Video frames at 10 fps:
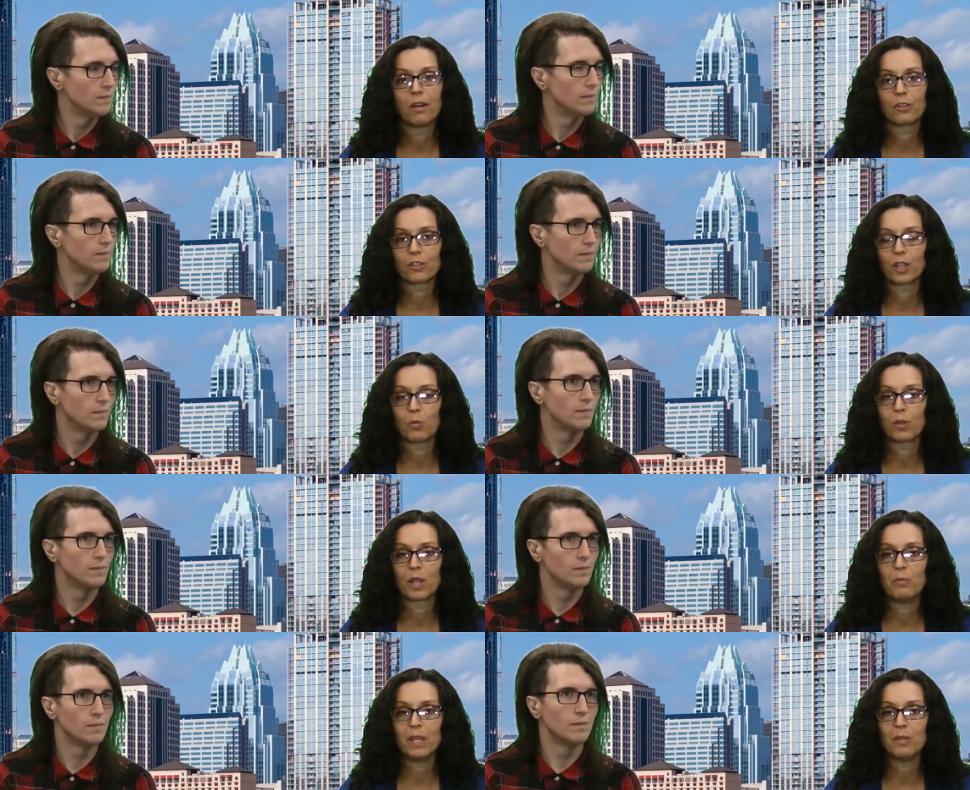Speaker 1: understanding what
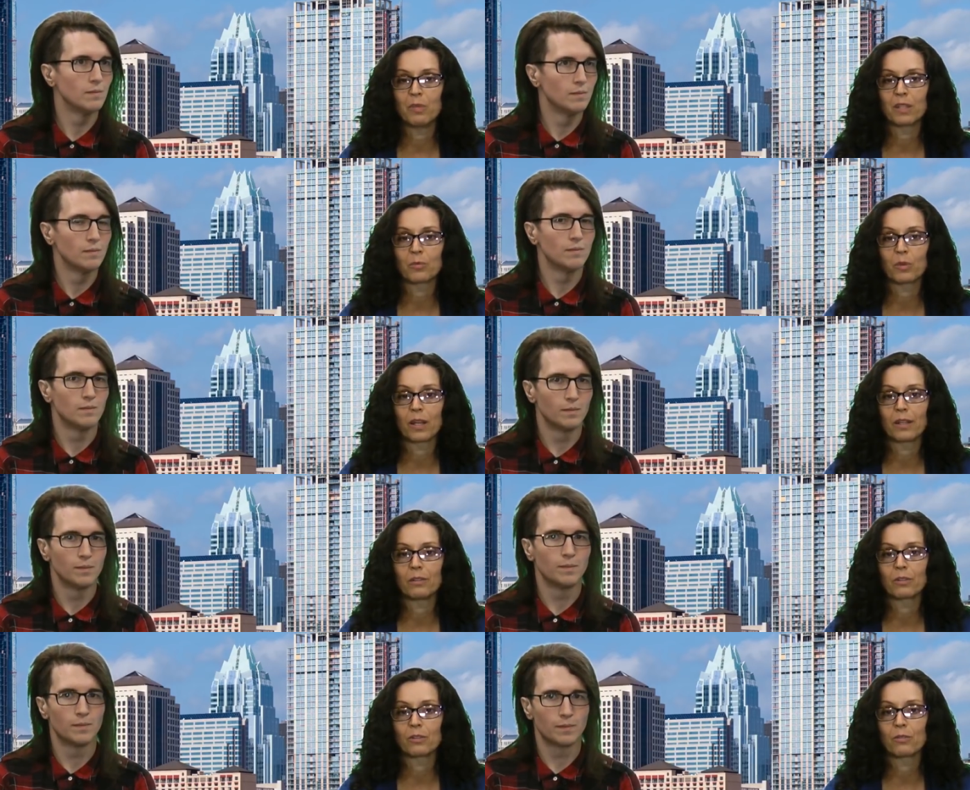they mean, because when I
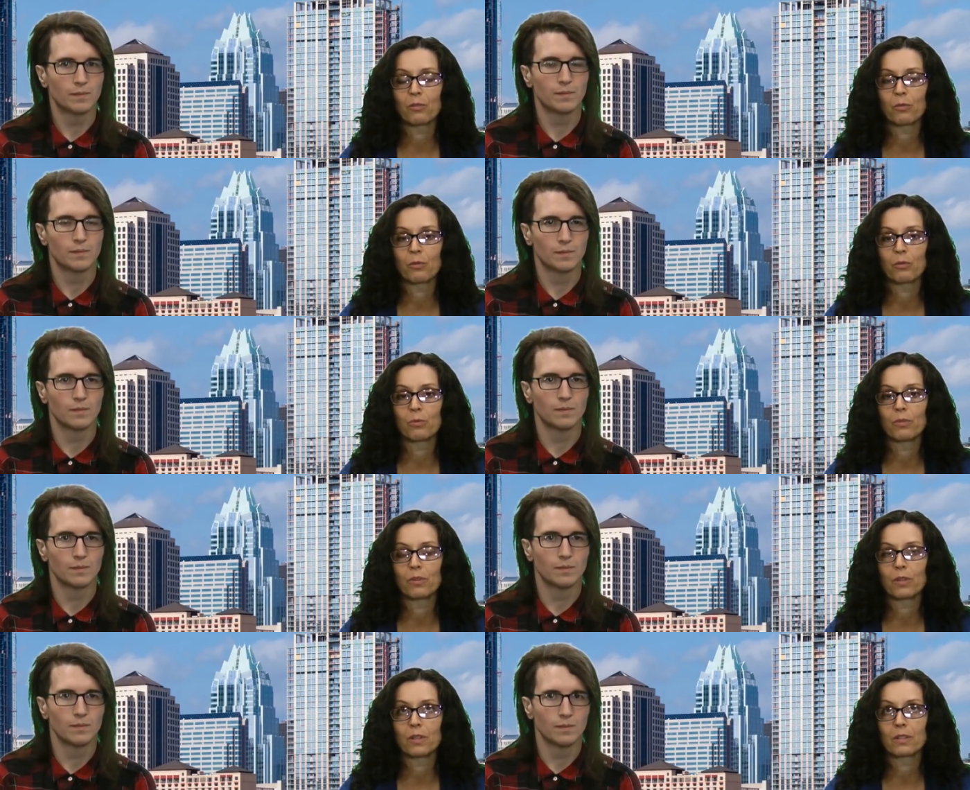looked through the
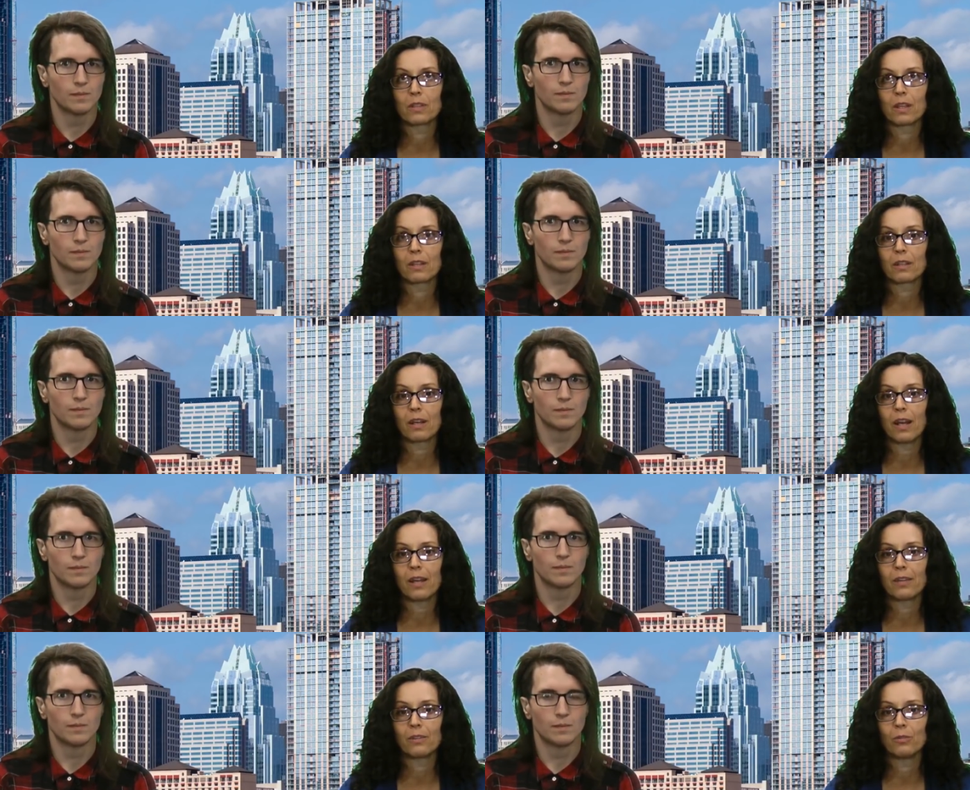things that
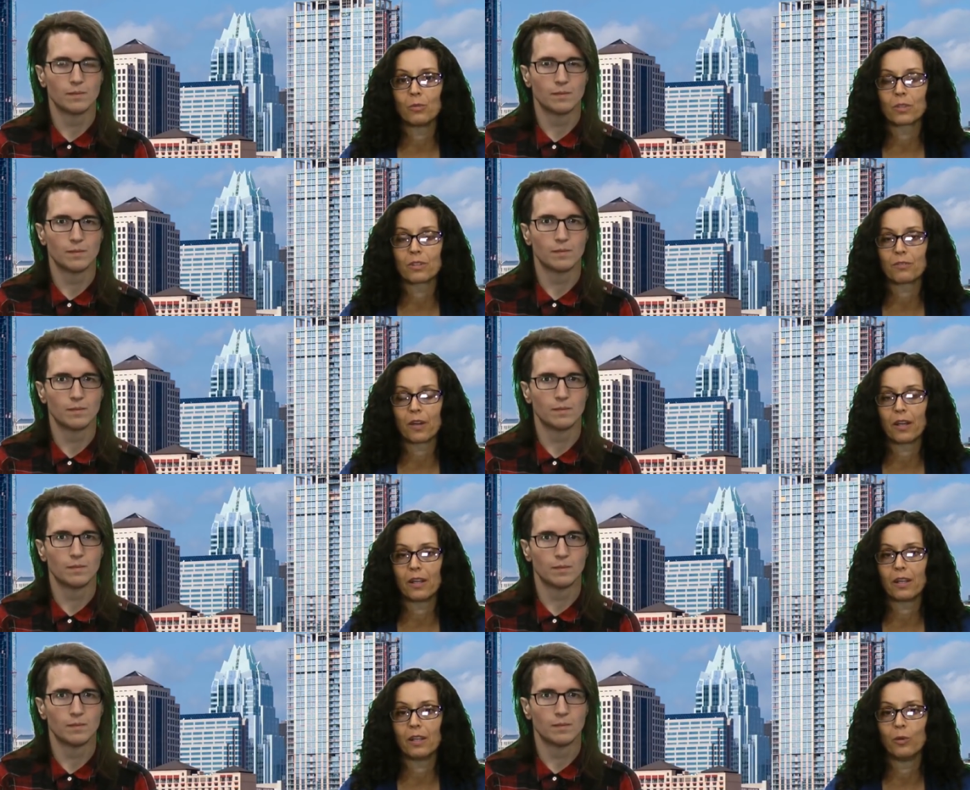I was
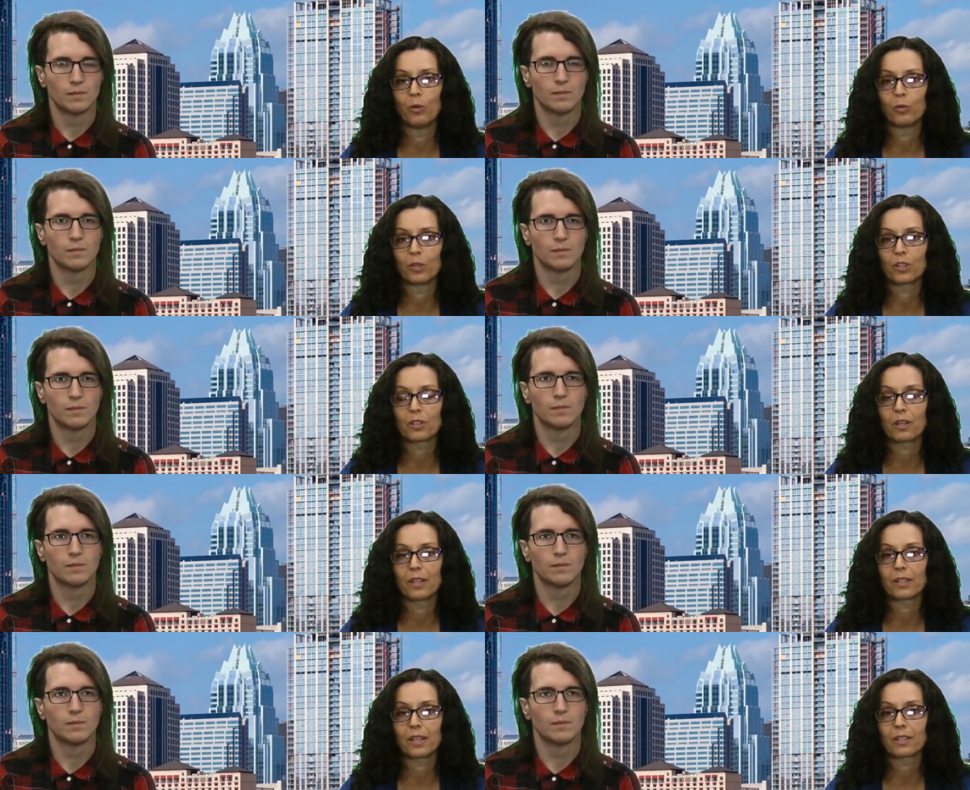defining in a religious
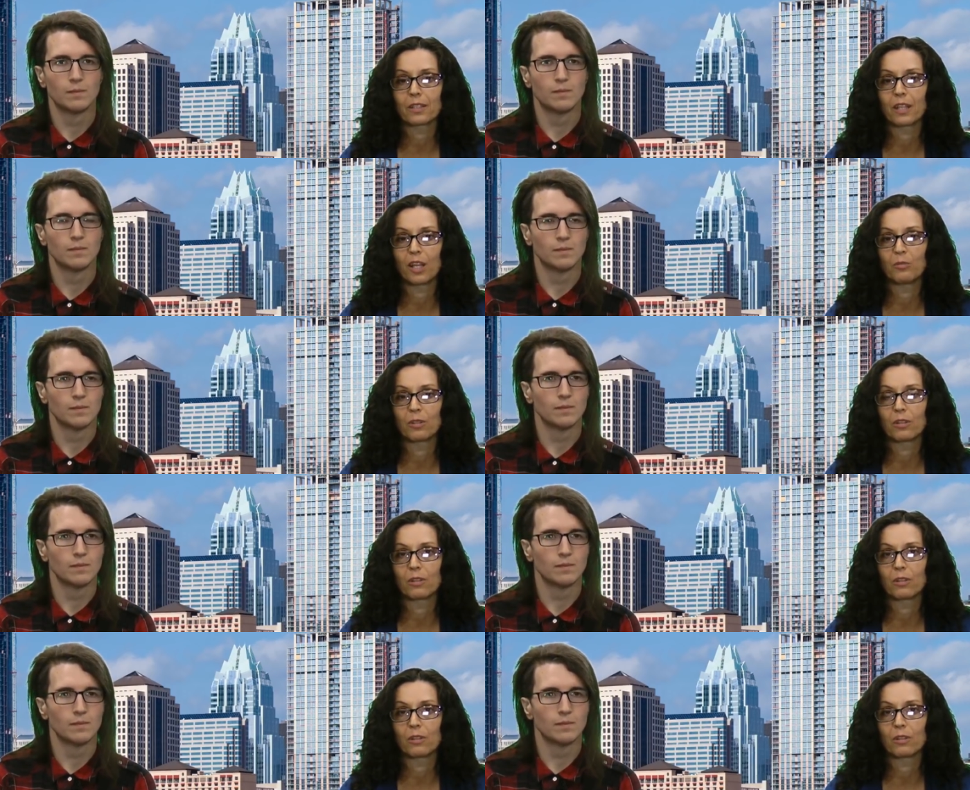context and came to